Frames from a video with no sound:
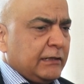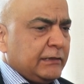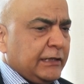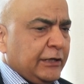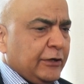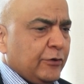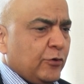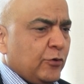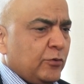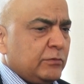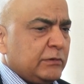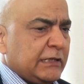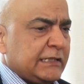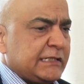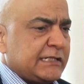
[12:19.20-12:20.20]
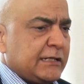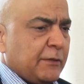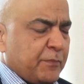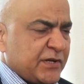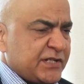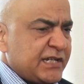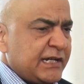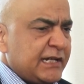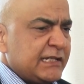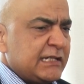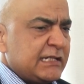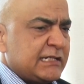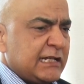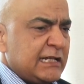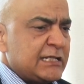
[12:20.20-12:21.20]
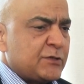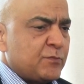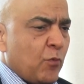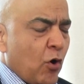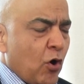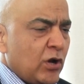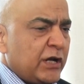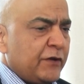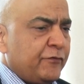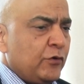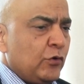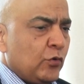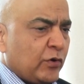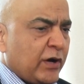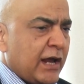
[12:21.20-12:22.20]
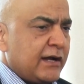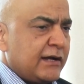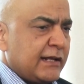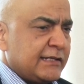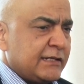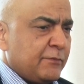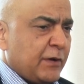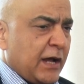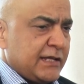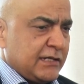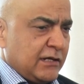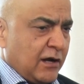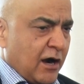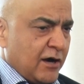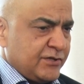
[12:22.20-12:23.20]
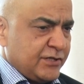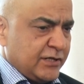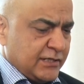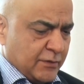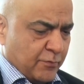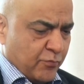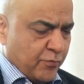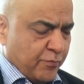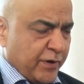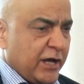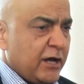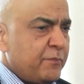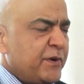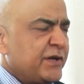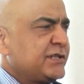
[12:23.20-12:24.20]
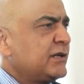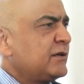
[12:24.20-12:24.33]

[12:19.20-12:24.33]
it's the percentage is still small if you look at it as a bigger picture.